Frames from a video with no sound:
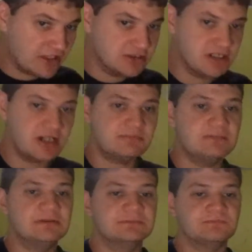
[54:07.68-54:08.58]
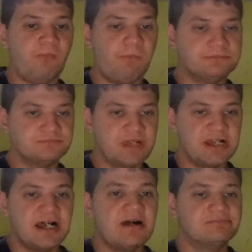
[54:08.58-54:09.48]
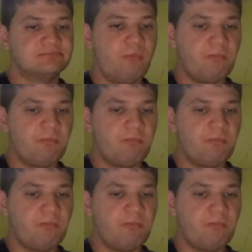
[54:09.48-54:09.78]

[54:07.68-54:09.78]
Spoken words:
You got to remember, they got